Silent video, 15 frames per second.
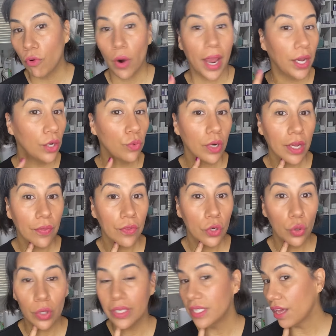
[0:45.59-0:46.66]
I could run out the
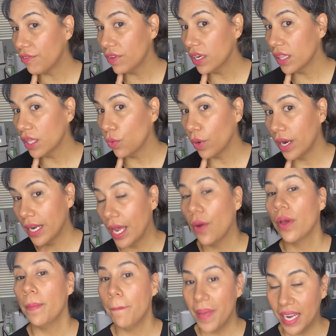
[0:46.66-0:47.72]
door definitely right now,
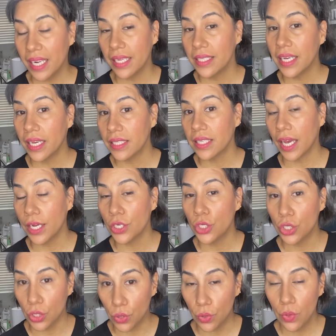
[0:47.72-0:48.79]
and many days I
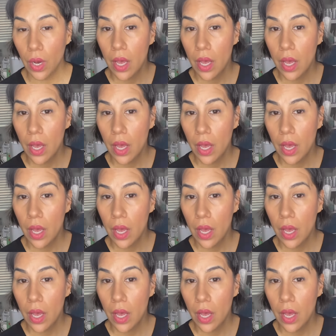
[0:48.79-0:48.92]
do,